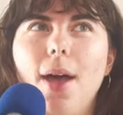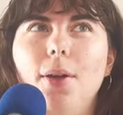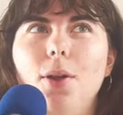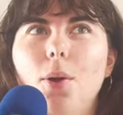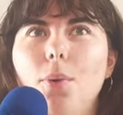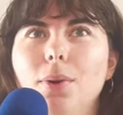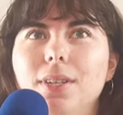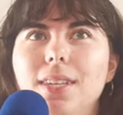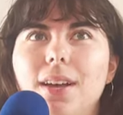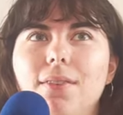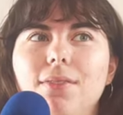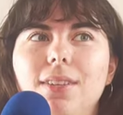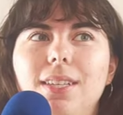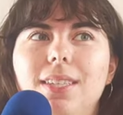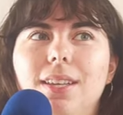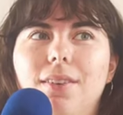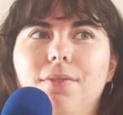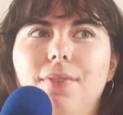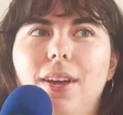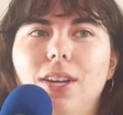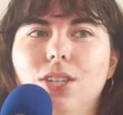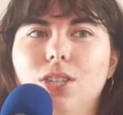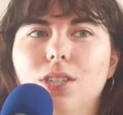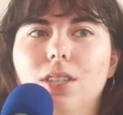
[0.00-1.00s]
I'd always have these
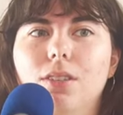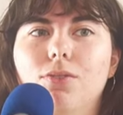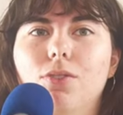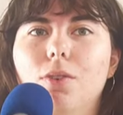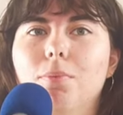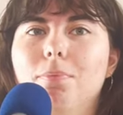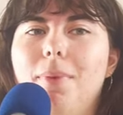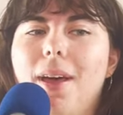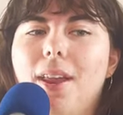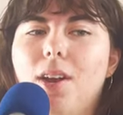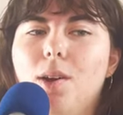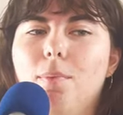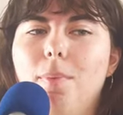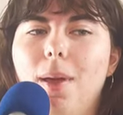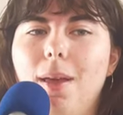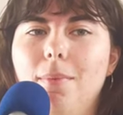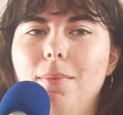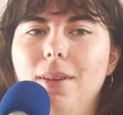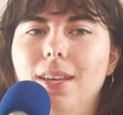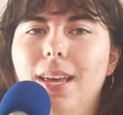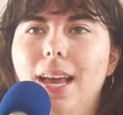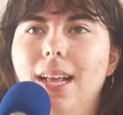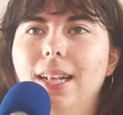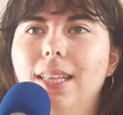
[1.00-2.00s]
inventions for better
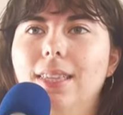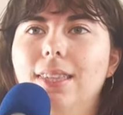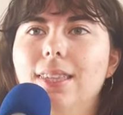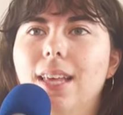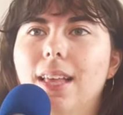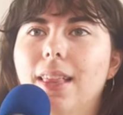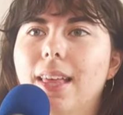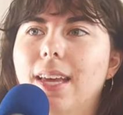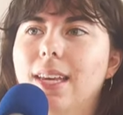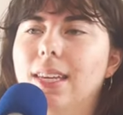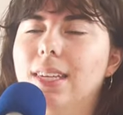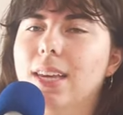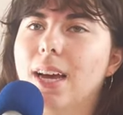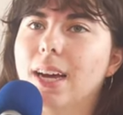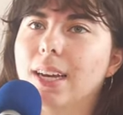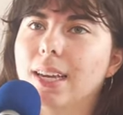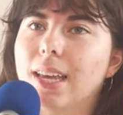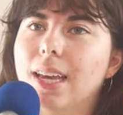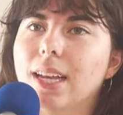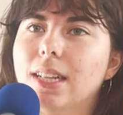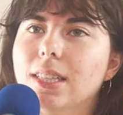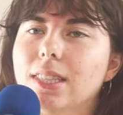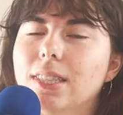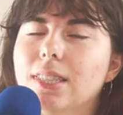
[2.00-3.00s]
baby gates that, like, young
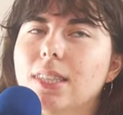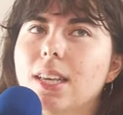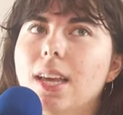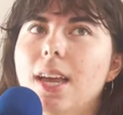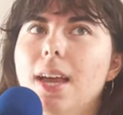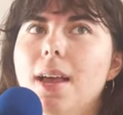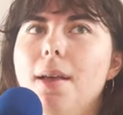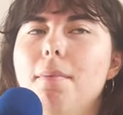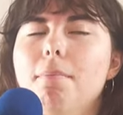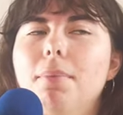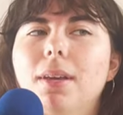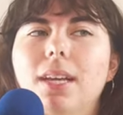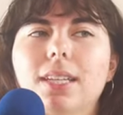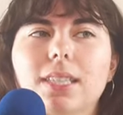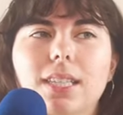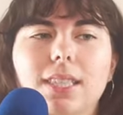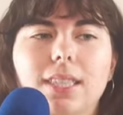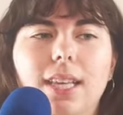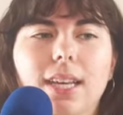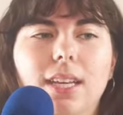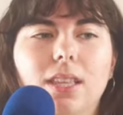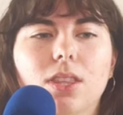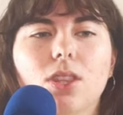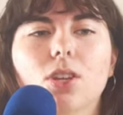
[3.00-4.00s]
kids, because it's
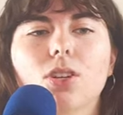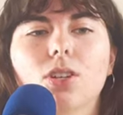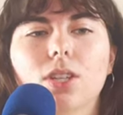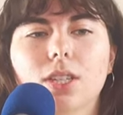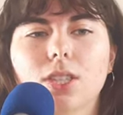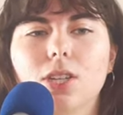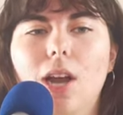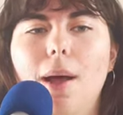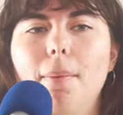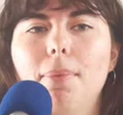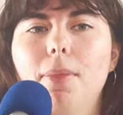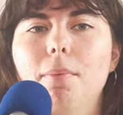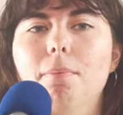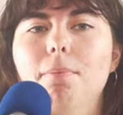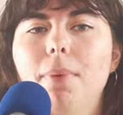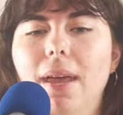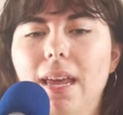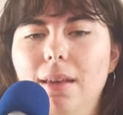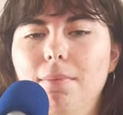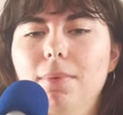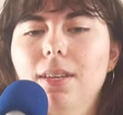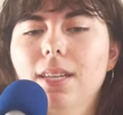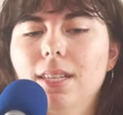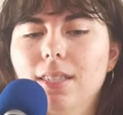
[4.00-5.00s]
like, they're to stop the
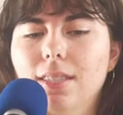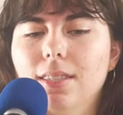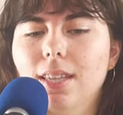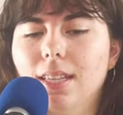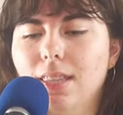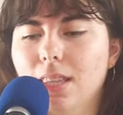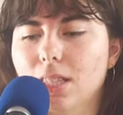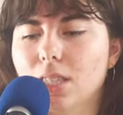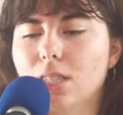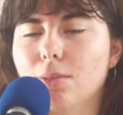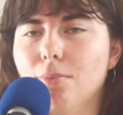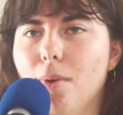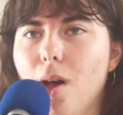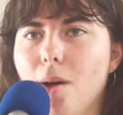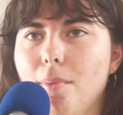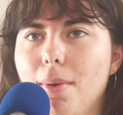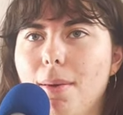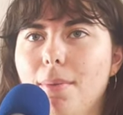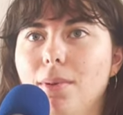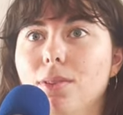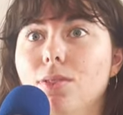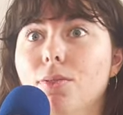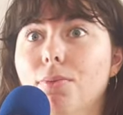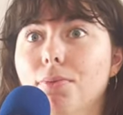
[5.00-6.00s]
babies, like the small
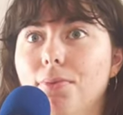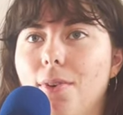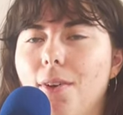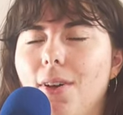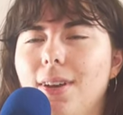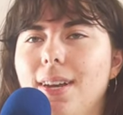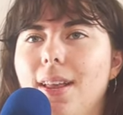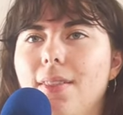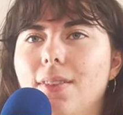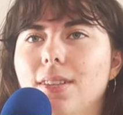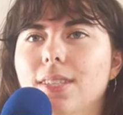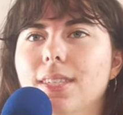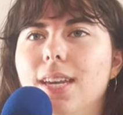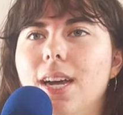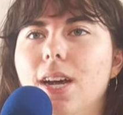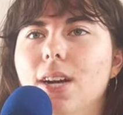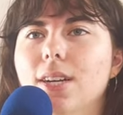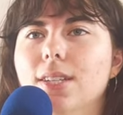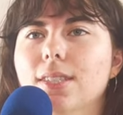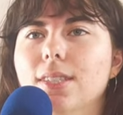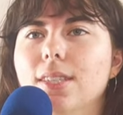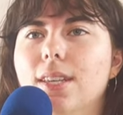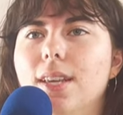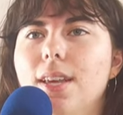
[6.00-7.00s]
babies from falling down the
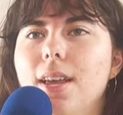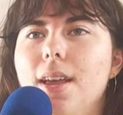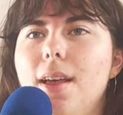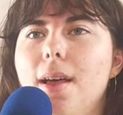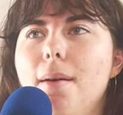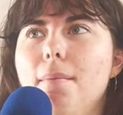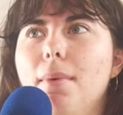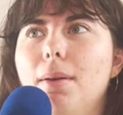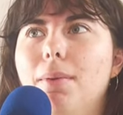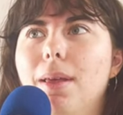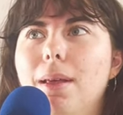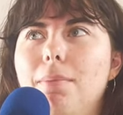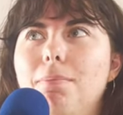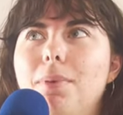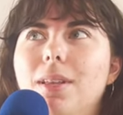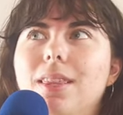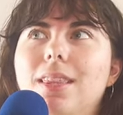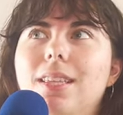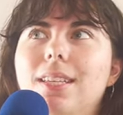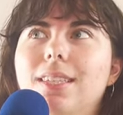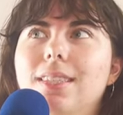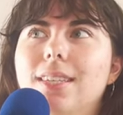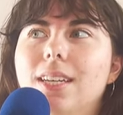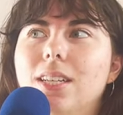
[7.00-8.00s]
stairs. Yeah. They're like, but
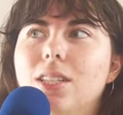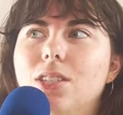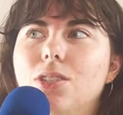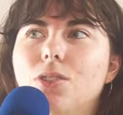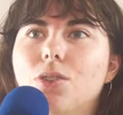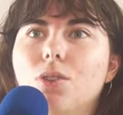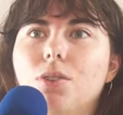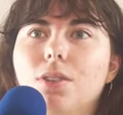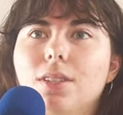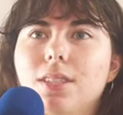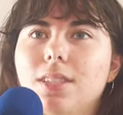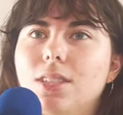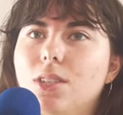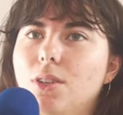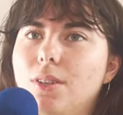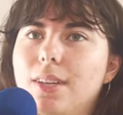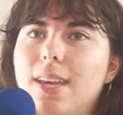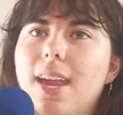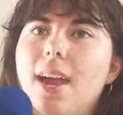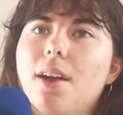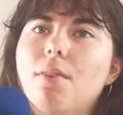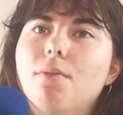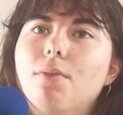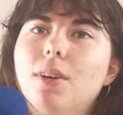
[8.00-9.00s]
the 6-year-olds still
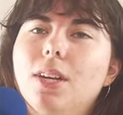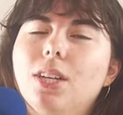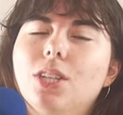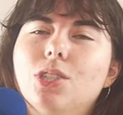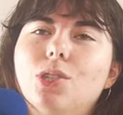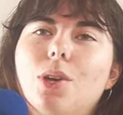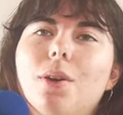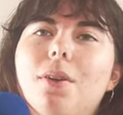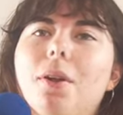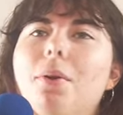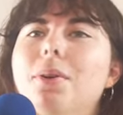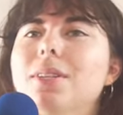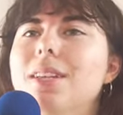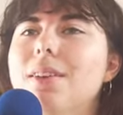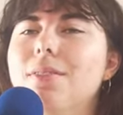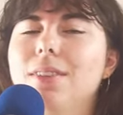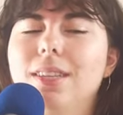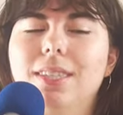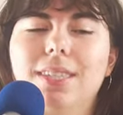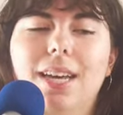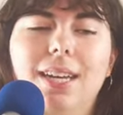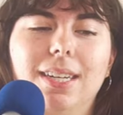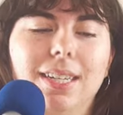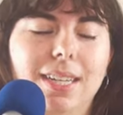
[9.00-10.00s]
can't reach. So I'd always have
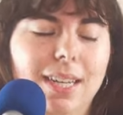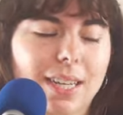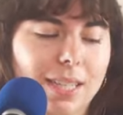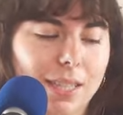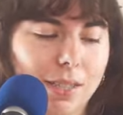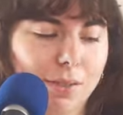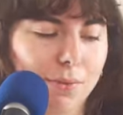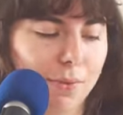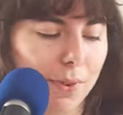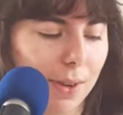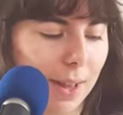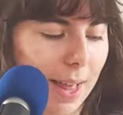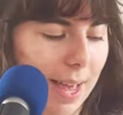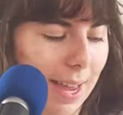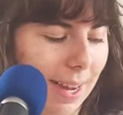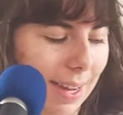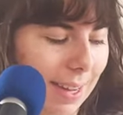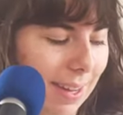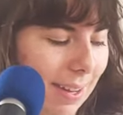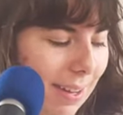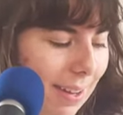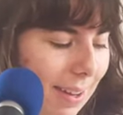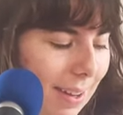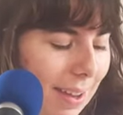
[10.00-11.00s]
these ideas for,
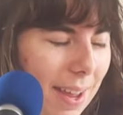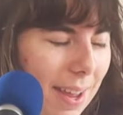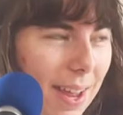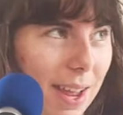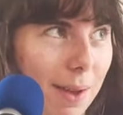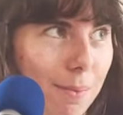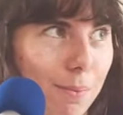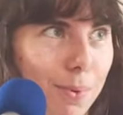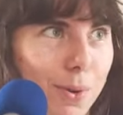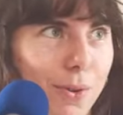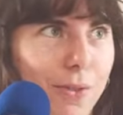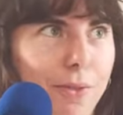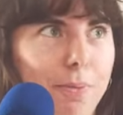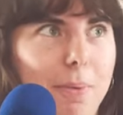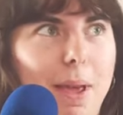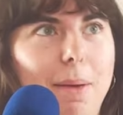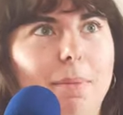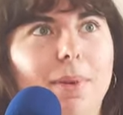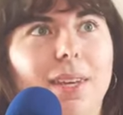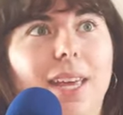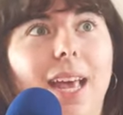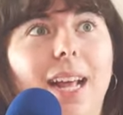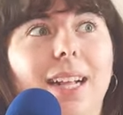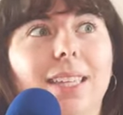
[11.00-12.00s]
like, improved
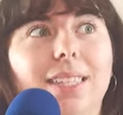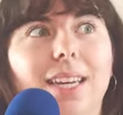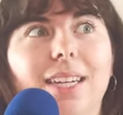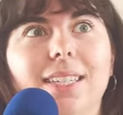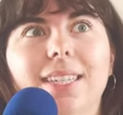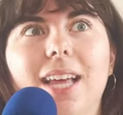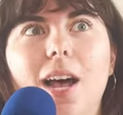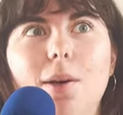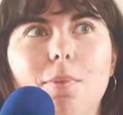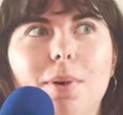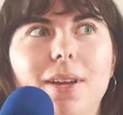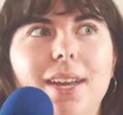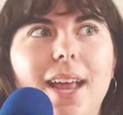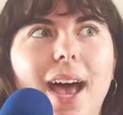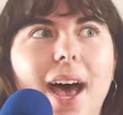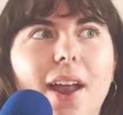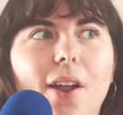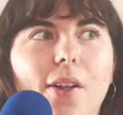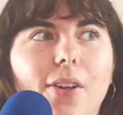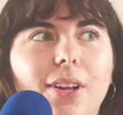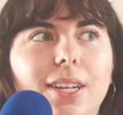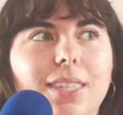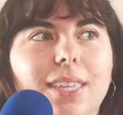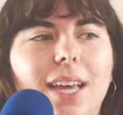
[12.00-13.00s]
baby gates. And I'd tell my dad
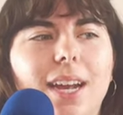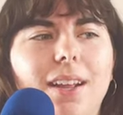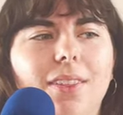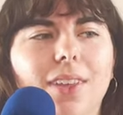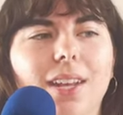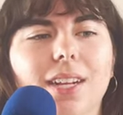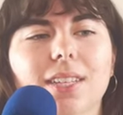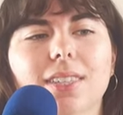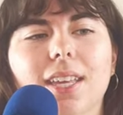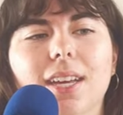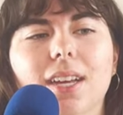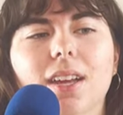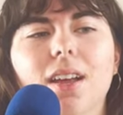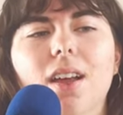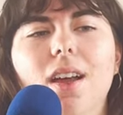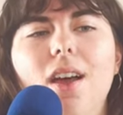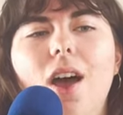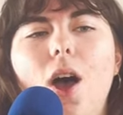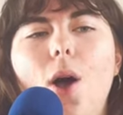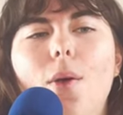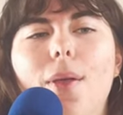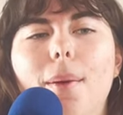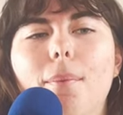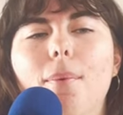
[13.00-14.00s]
all excitedly, and he's like,
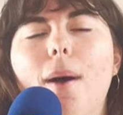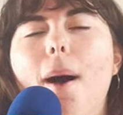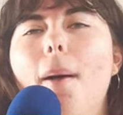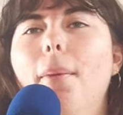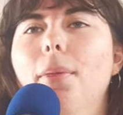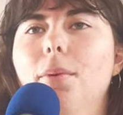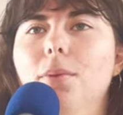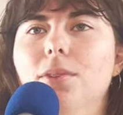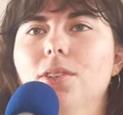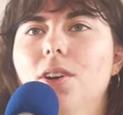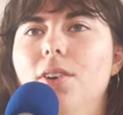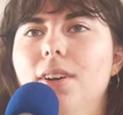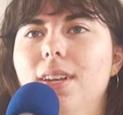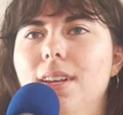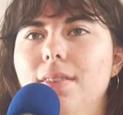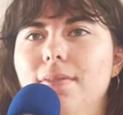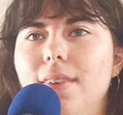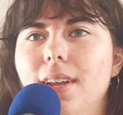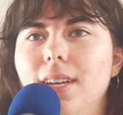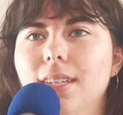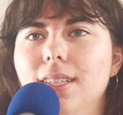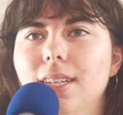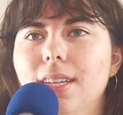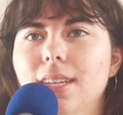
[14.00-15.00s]
oh, that probably was already
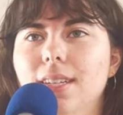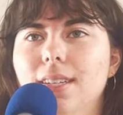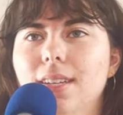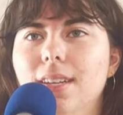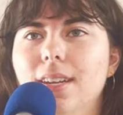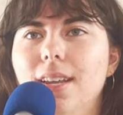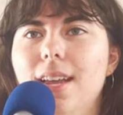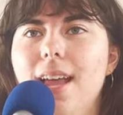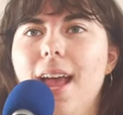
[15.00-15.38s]
invented.